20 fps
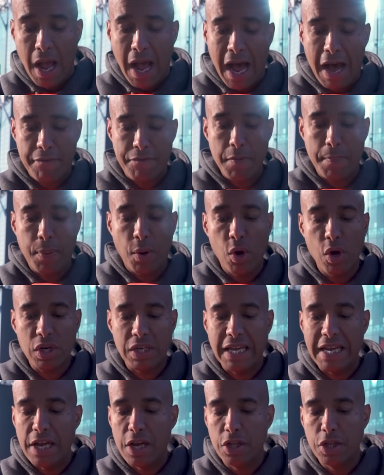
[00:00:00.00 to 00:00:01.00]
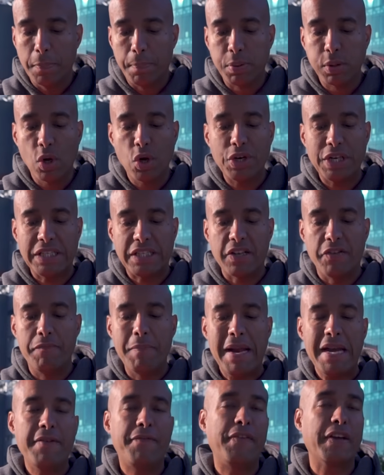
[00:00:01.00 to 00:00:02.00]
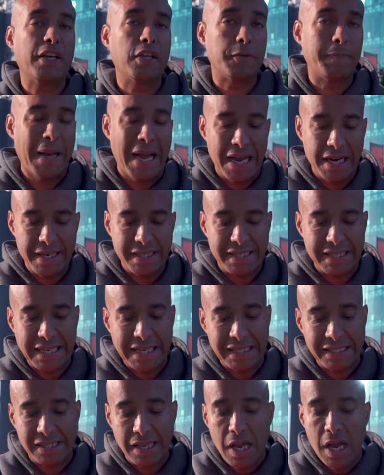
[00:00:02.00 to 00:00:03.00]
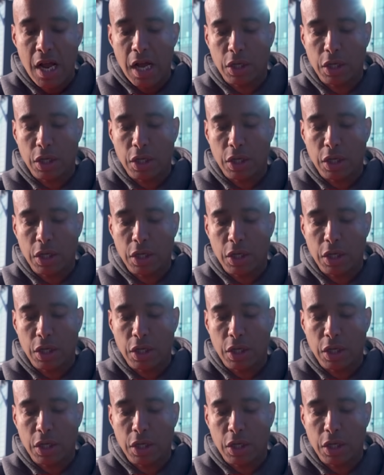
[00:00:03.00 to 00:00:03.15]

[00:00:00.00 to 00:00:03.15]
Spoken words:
have reportedly earned the plaudits of many figures behind the scenes.